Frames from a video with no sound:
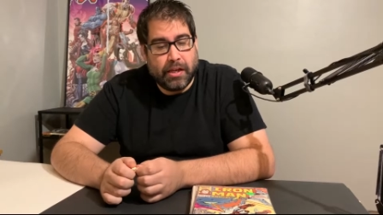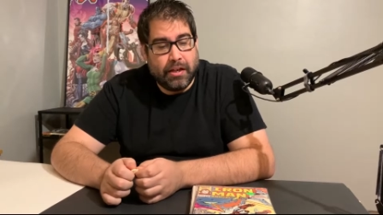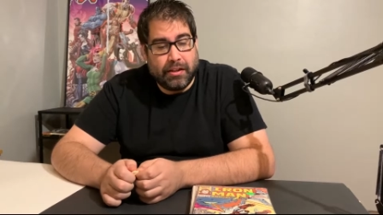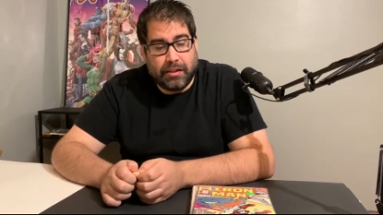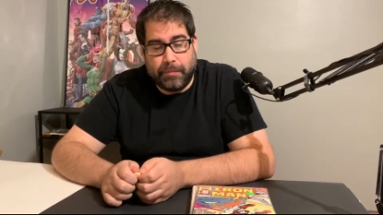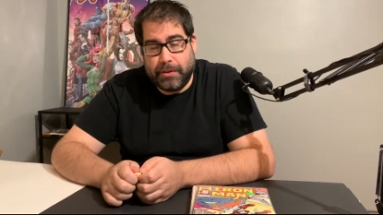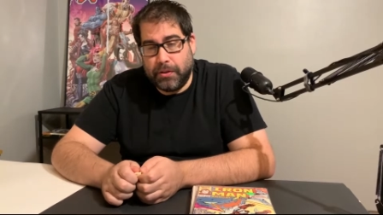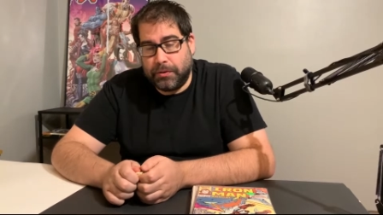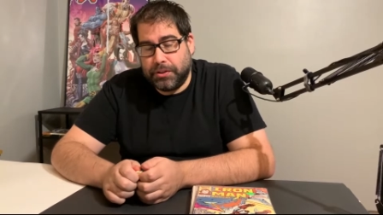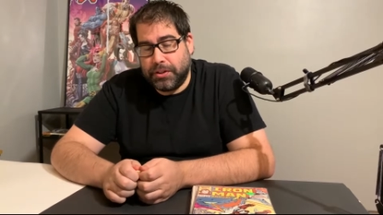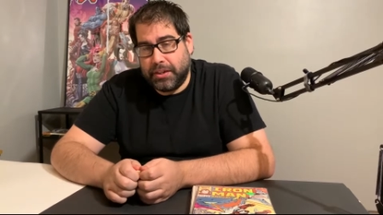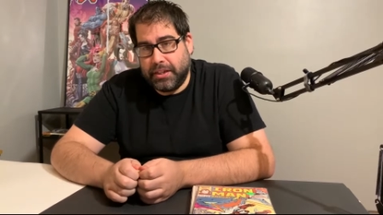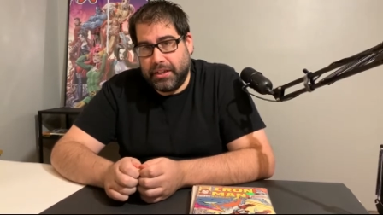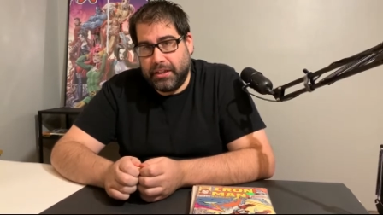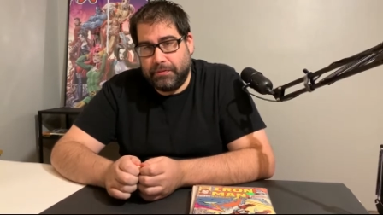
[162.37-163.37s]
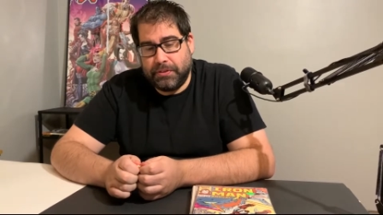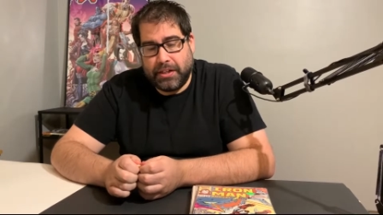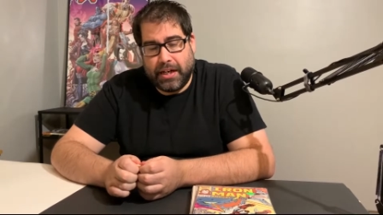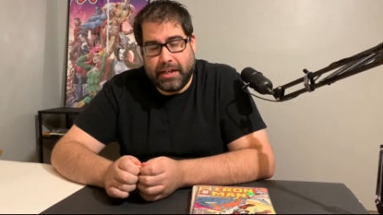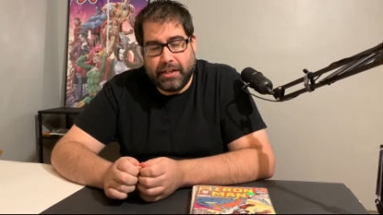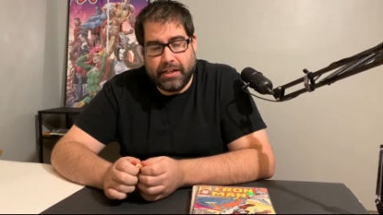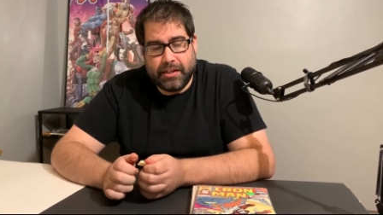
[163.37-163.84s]
Let me know what you think, if you
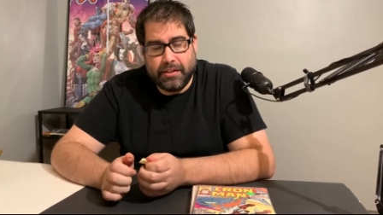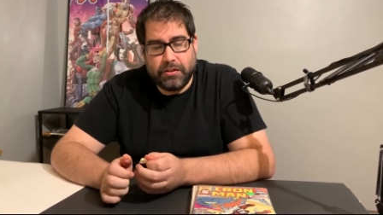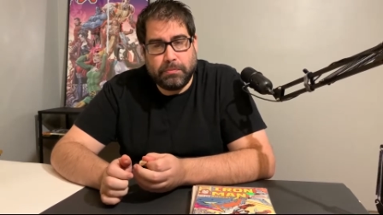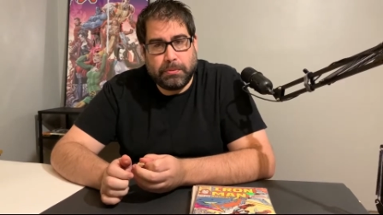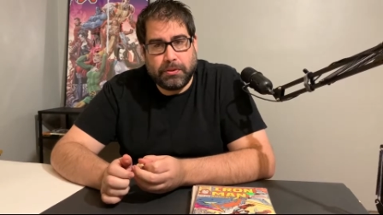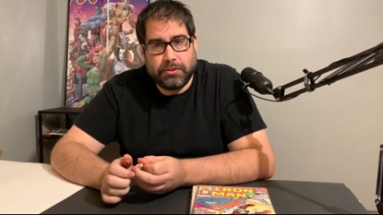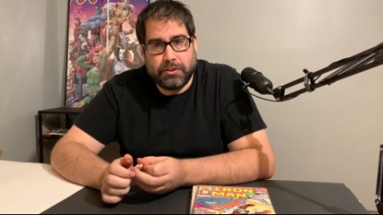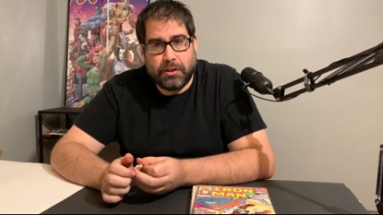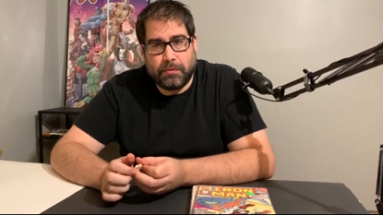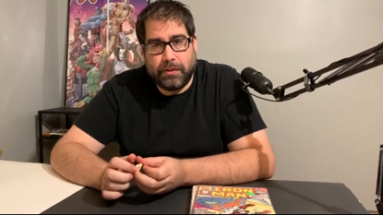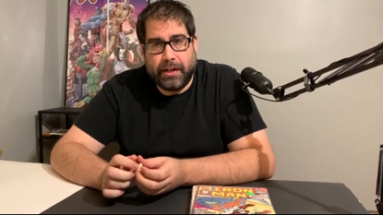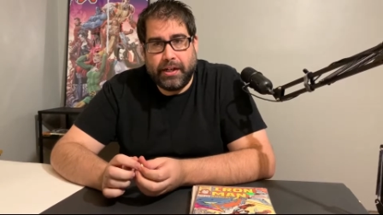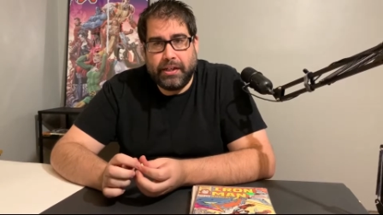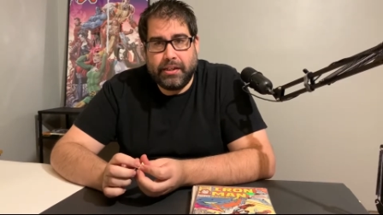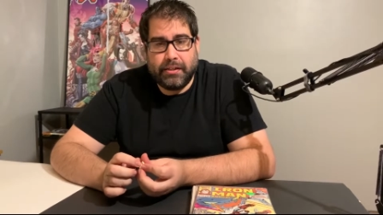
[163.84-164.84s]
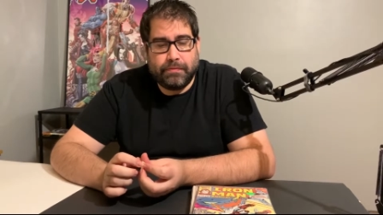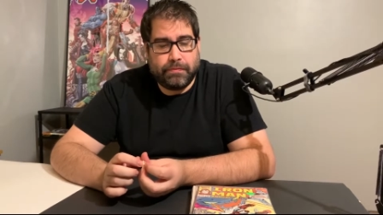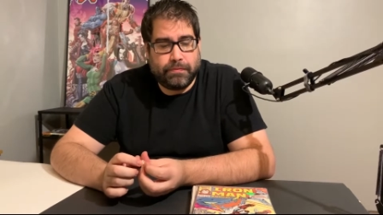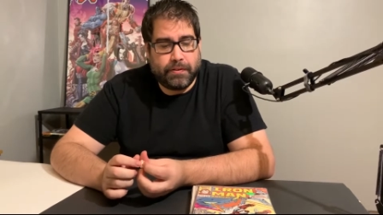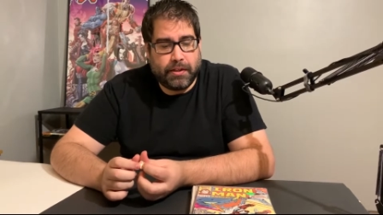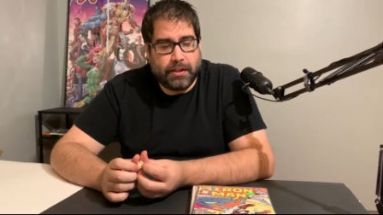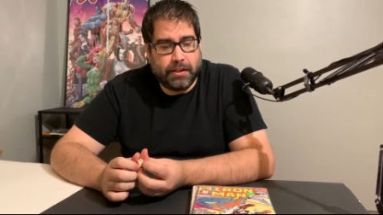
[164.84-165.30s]
got any of these books already, if
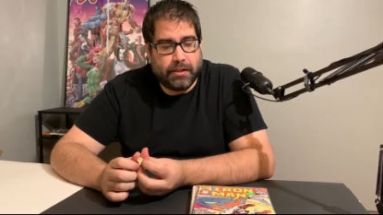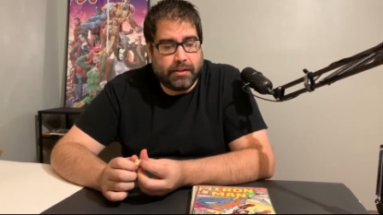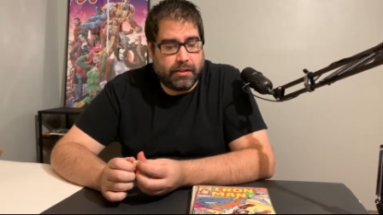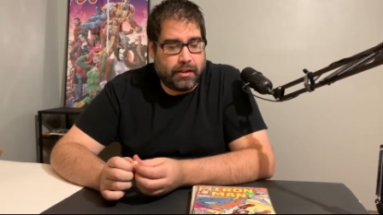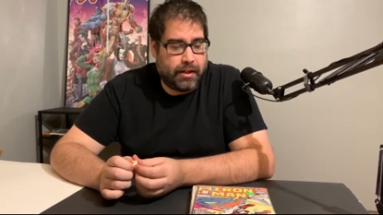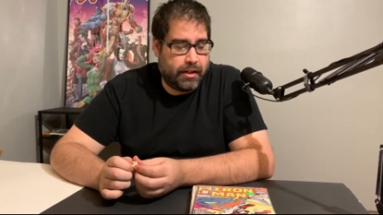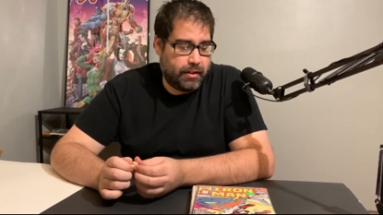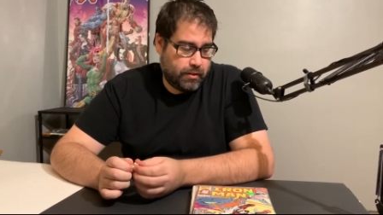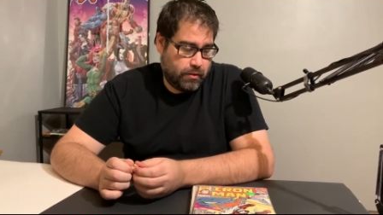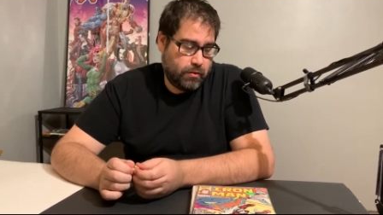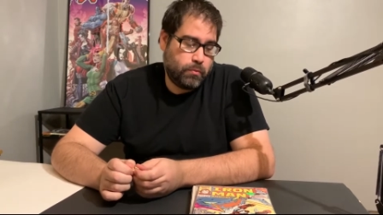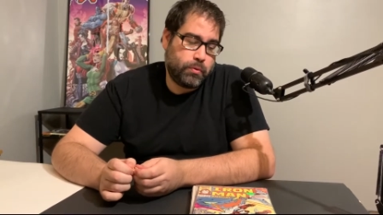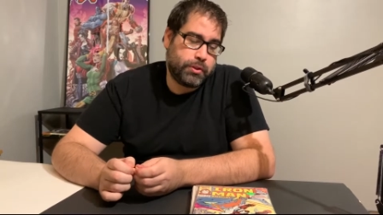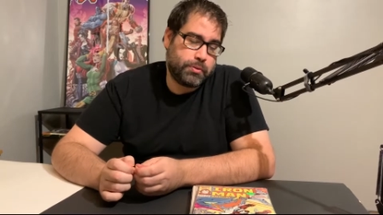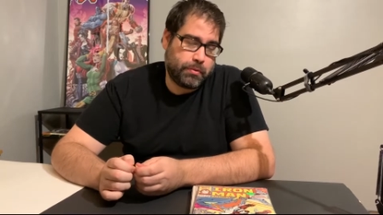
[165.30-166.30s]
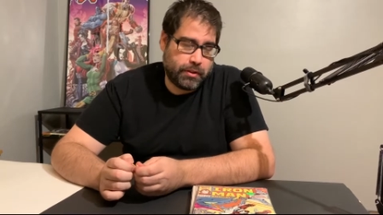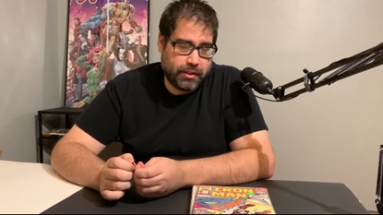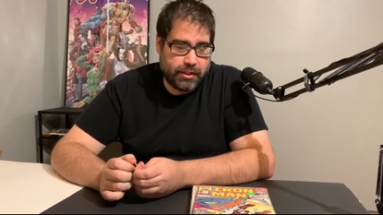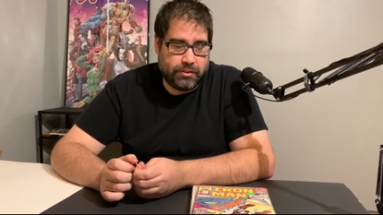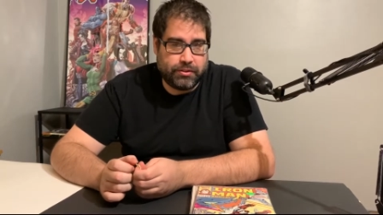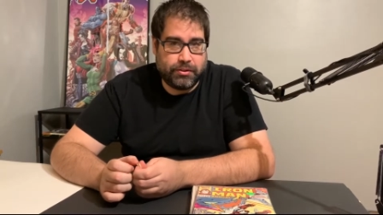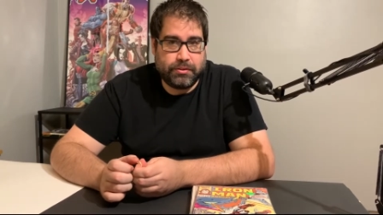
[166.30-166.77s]
which one of
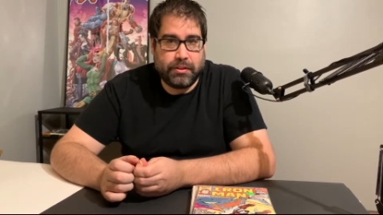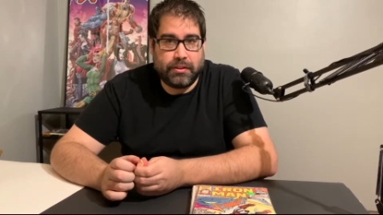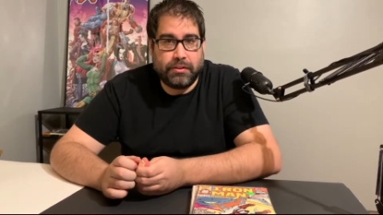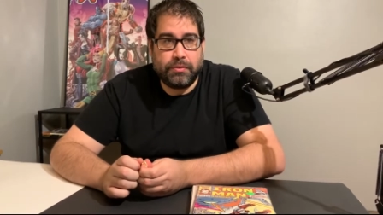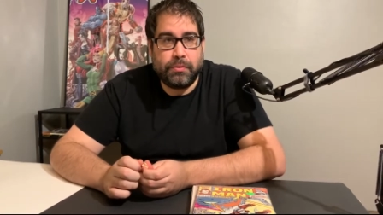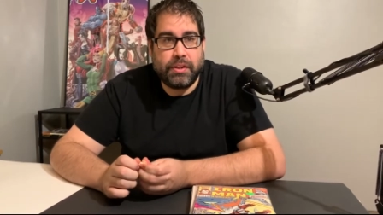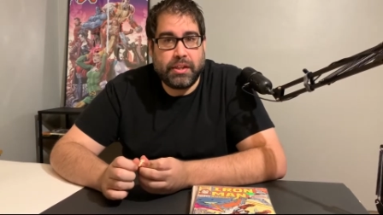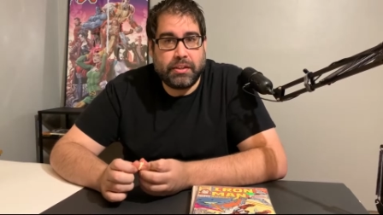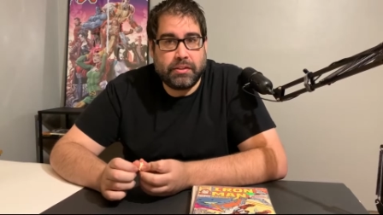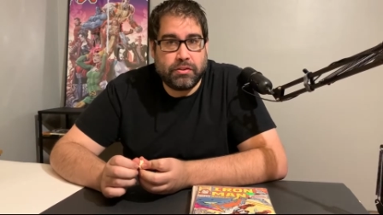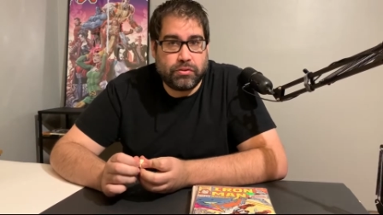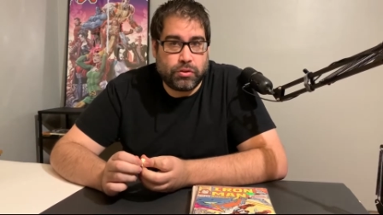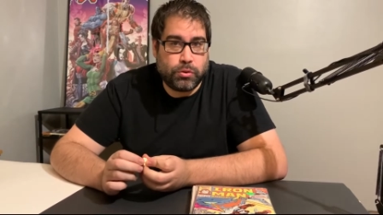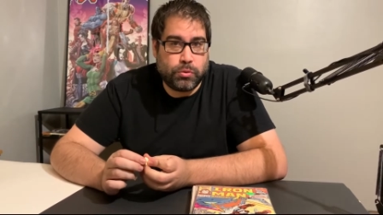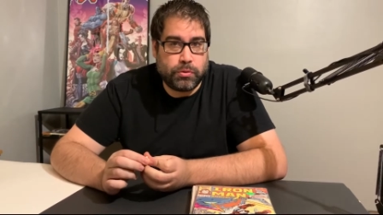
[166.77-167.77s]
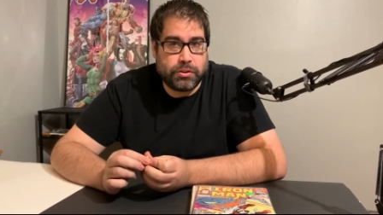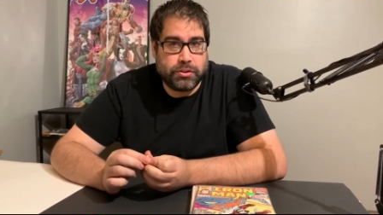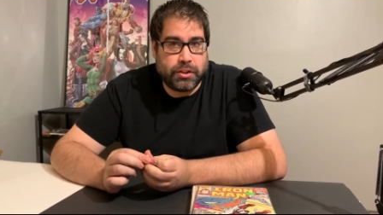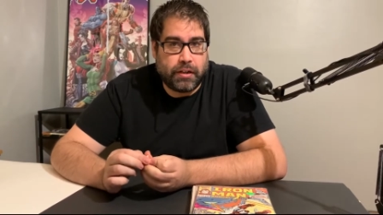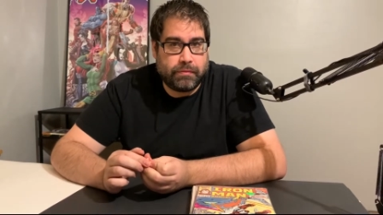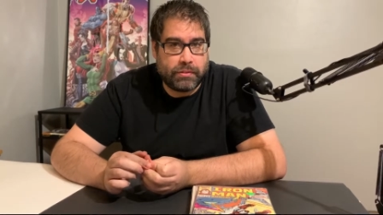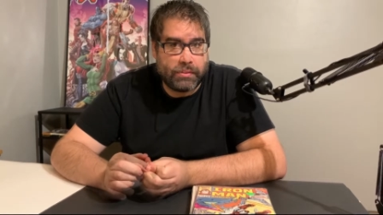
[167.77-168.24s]
these you think is the coolest
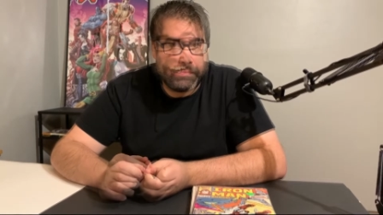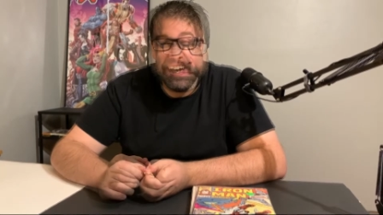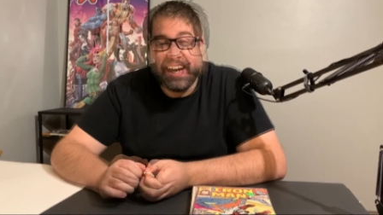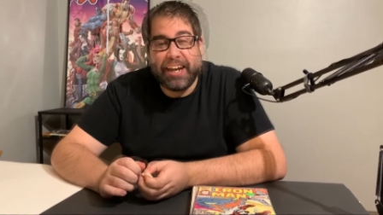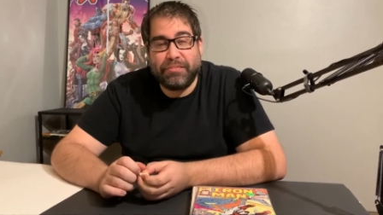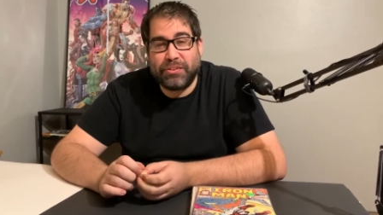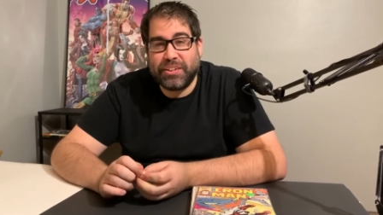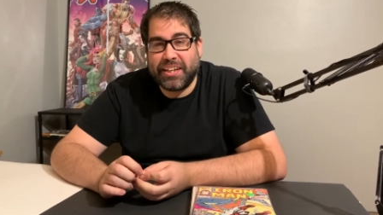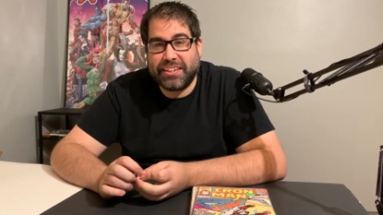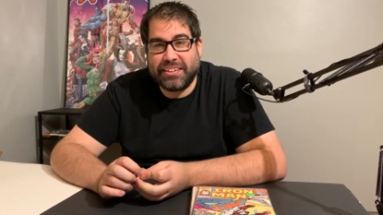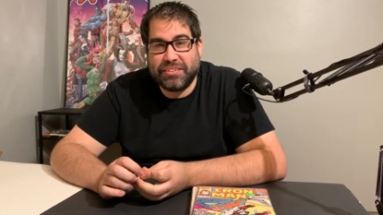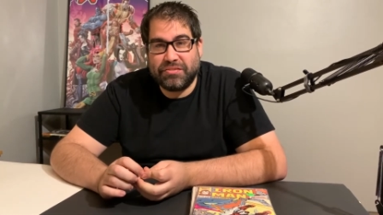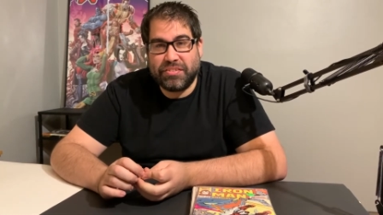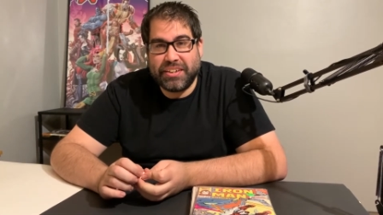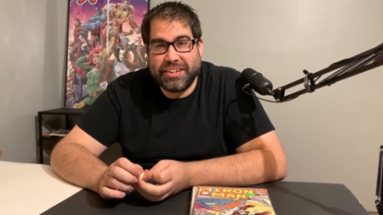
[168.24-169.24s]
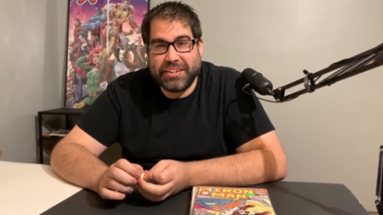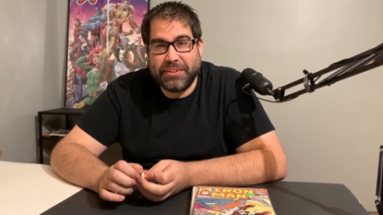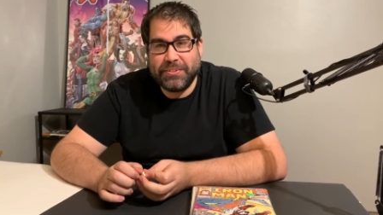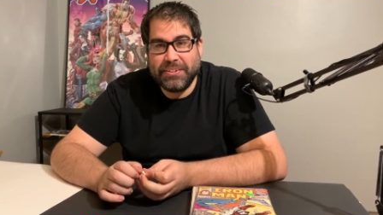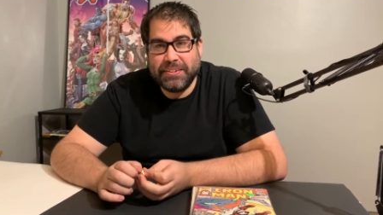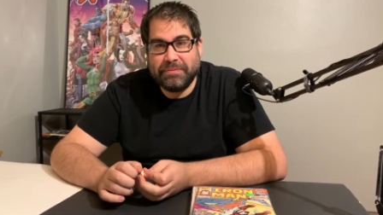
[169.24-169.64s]
cover. Hey, if you like this video,